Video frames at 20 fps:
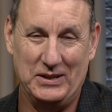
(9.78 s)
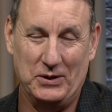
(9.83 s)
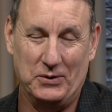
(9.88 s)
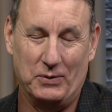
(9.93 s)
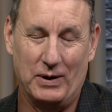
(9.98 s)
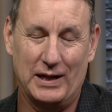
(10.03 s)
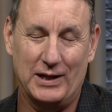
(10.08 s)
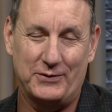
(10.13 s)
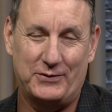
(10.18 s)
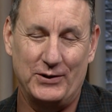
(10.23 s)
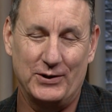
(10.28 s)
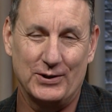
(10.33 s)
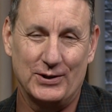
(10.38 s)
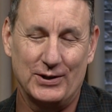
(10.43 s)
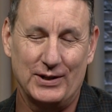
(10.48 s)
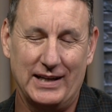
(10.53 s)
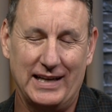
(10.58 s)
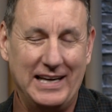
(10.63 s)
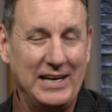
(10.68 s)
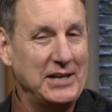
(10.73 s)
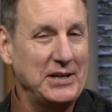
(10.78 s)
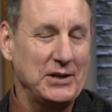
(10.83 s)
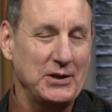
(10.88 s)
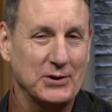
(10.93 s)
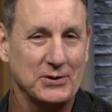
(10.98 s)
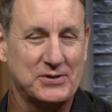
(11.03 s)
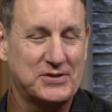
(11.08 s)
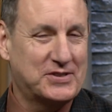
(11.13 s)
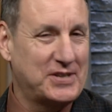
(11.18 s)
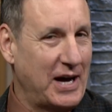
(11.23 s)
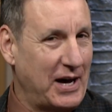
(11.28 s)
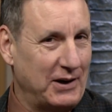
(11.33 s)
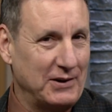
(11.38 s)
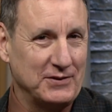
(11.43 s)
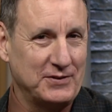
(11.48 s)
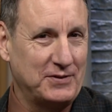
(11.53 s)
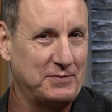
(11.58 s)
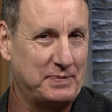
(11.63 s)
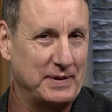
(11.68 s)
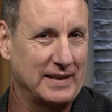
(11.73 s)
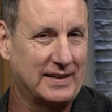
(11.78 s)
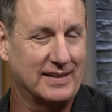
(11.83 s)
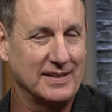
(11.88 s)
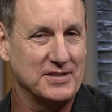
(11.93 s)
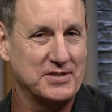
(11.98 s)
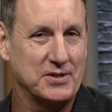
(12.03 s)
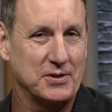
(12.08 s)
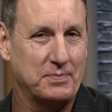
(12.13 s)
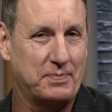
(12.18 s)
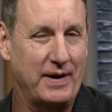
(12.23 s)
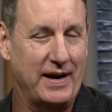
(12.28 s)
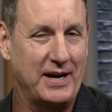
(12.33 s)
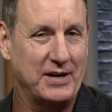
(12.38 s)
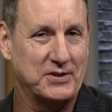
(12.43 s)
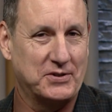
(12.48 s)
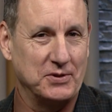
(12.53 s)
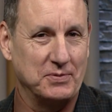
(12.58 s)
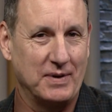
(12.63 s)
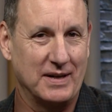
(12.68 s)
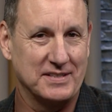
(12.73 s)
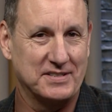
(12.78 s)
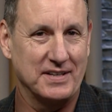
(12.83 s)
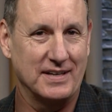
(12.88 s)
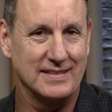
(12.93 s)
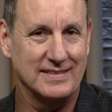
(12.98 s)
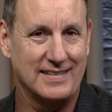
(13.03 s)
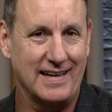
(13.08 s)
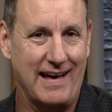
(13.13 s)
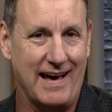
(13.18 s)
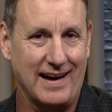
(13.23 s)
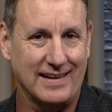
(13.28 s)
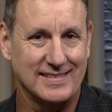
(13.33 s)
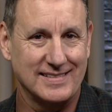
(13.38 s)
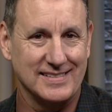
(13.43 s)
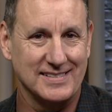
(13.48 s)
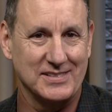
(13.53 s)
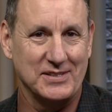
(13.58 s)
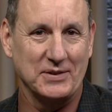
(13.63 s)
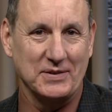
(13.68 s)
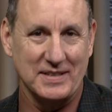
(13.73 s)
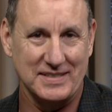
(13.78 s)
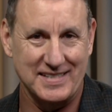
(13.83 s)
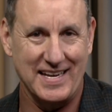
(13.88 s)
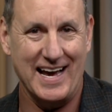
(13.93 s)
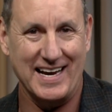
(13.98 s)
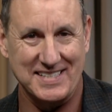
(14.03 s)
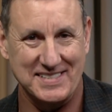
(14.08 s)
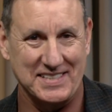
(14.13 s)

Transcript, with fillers: Well, if you're hitting yourself because you're paying too much on taxes, you know, the tax